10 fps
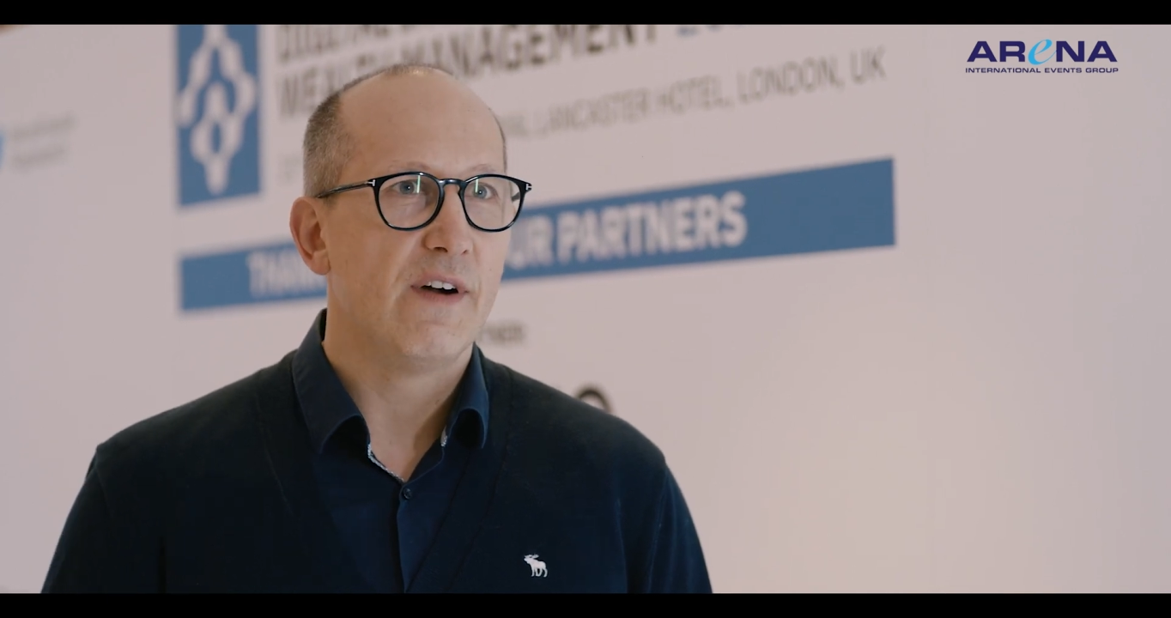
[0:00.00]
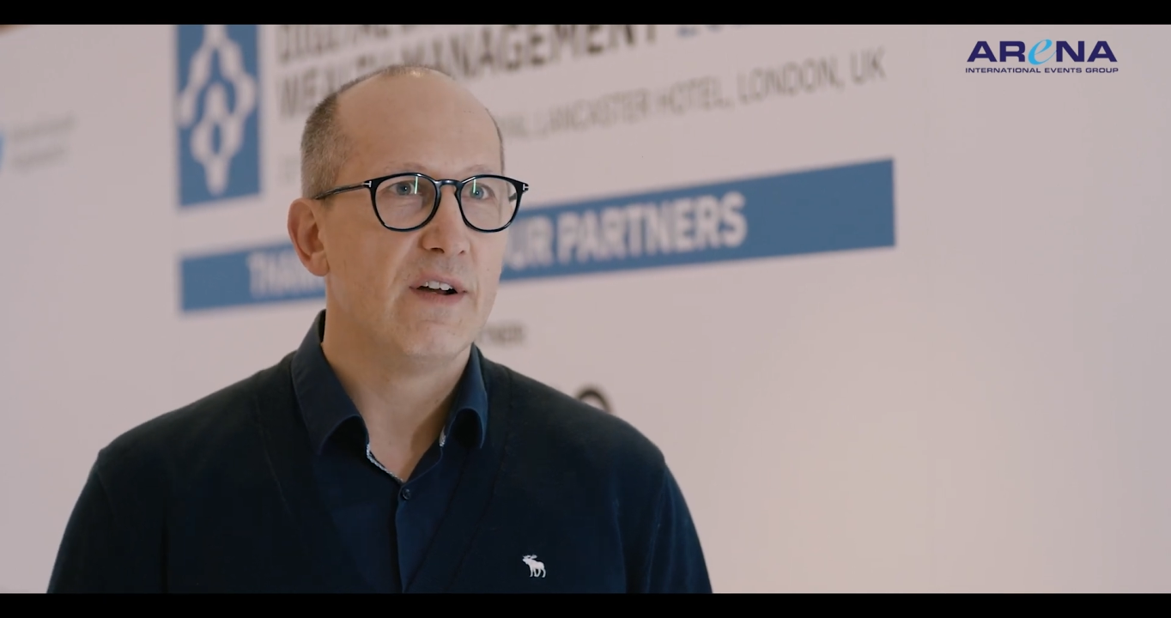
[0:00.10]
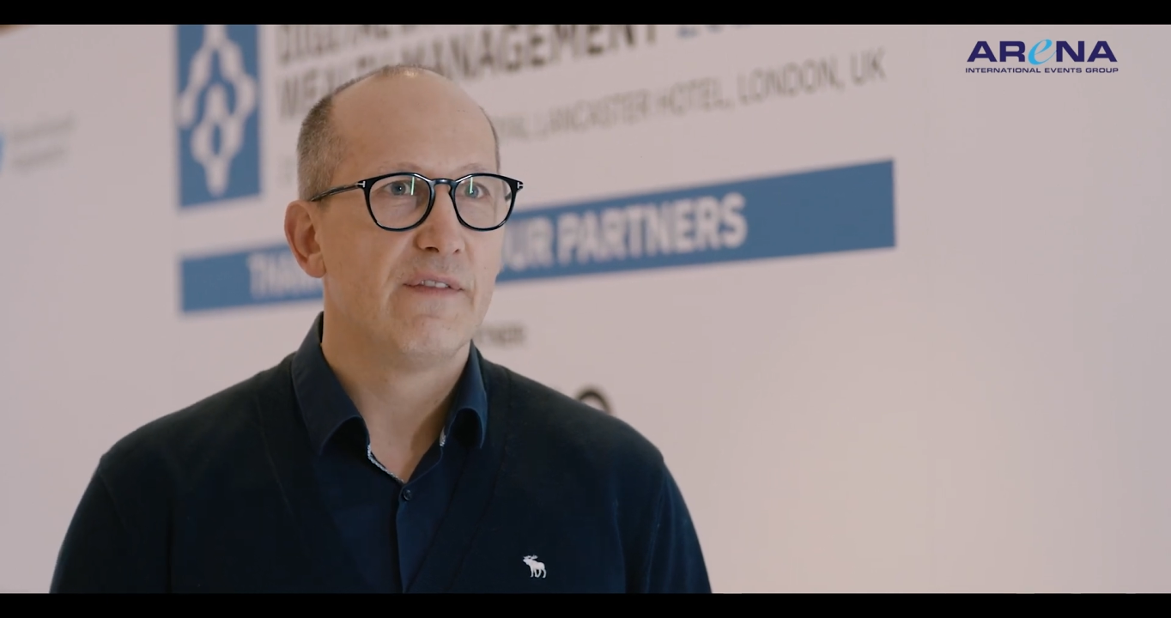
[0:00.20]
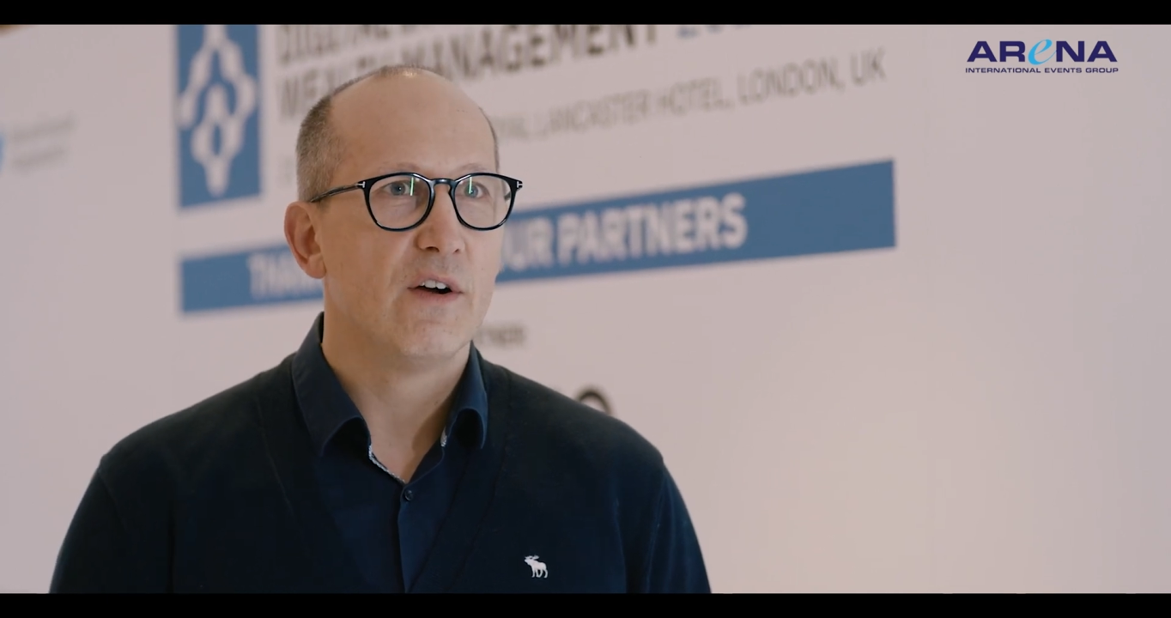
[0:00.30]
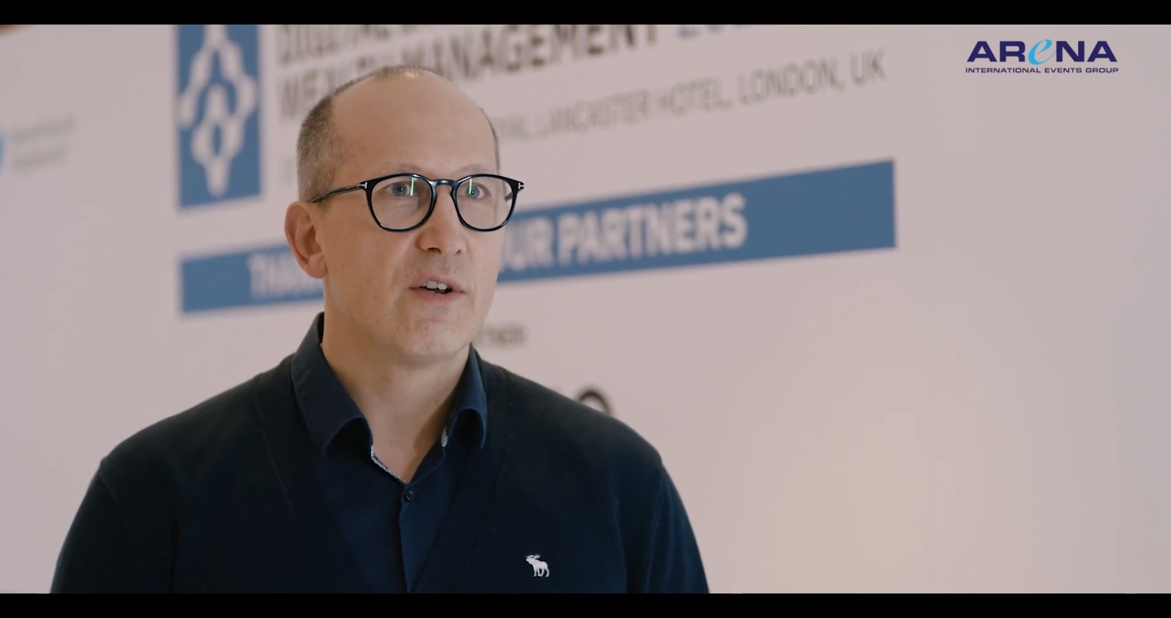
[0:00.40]
is
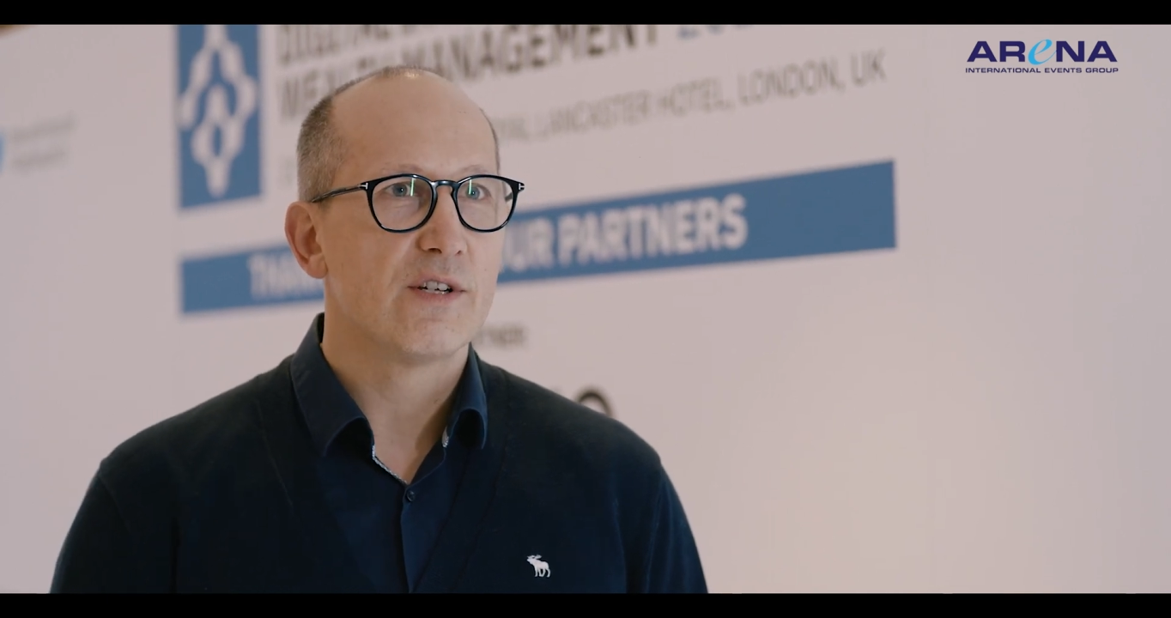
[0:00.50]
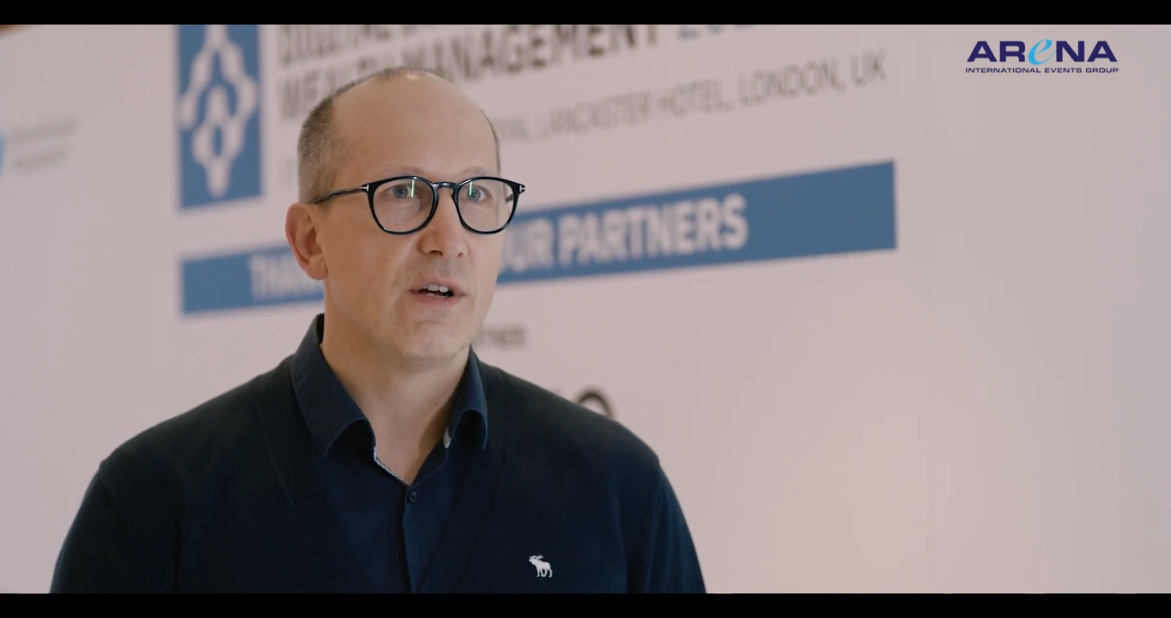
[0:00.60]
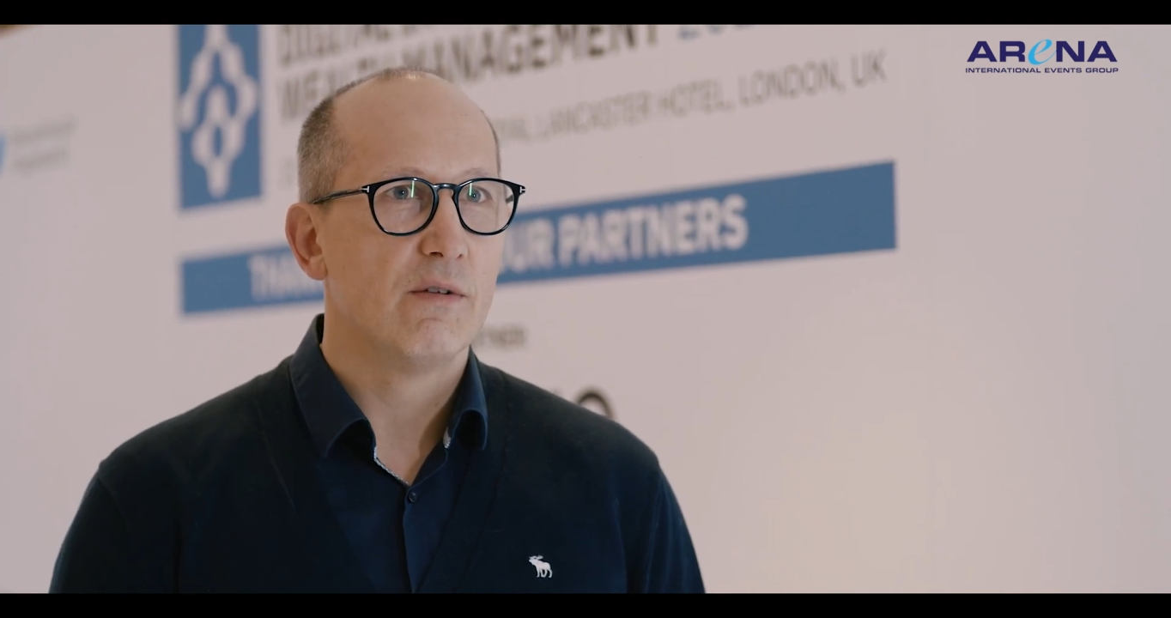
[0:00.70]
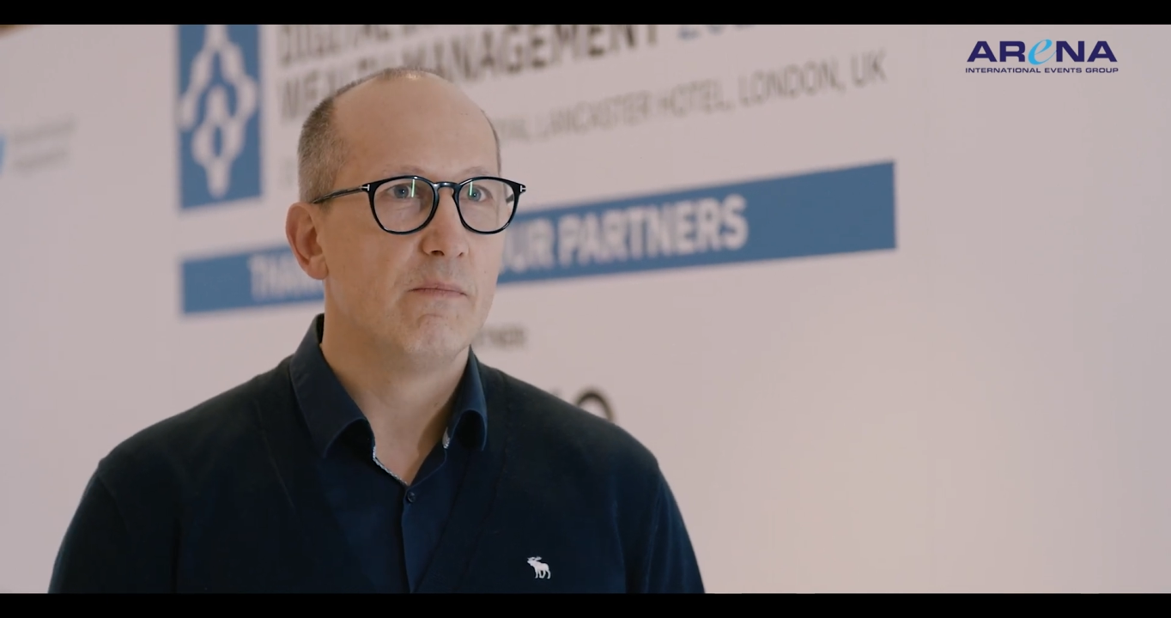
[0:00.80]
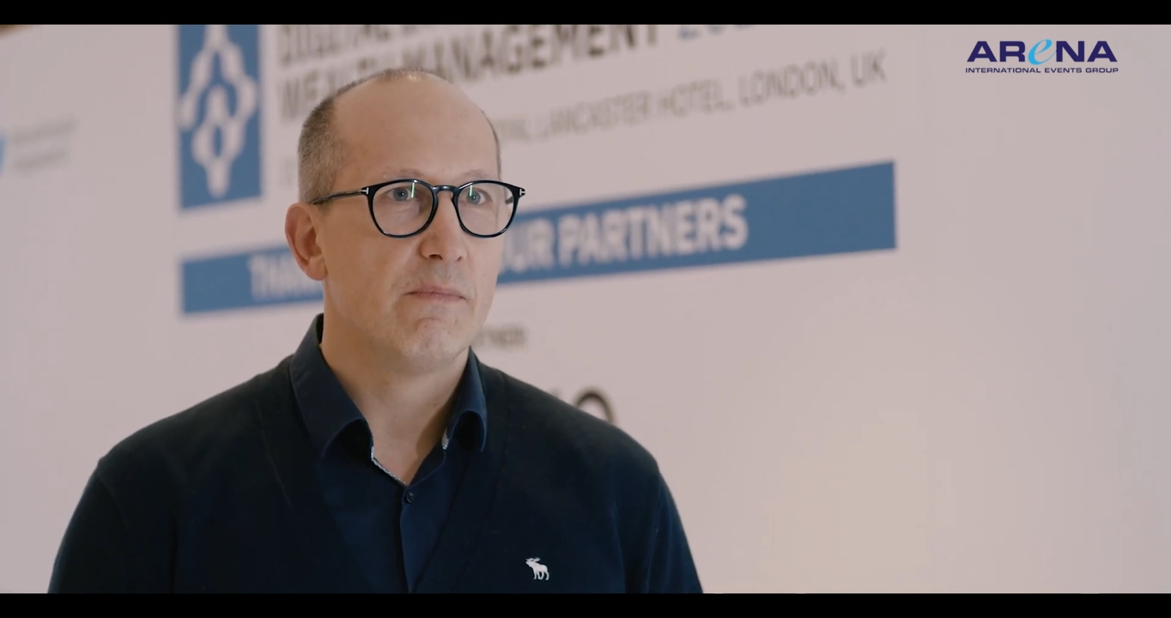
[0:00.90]
very
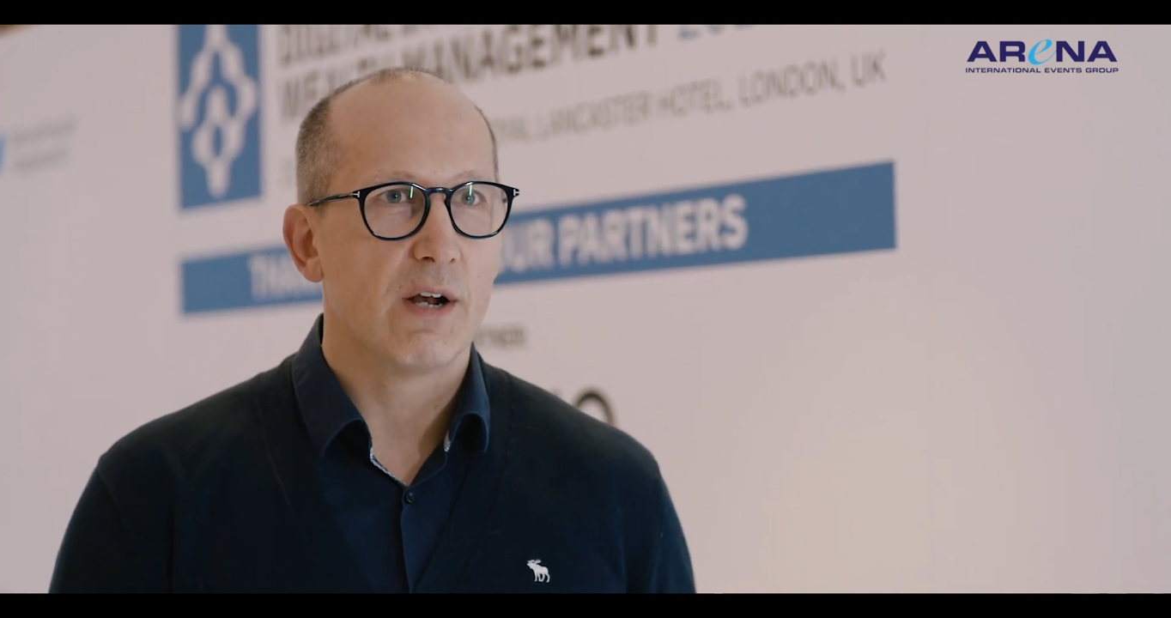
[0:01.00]
focused on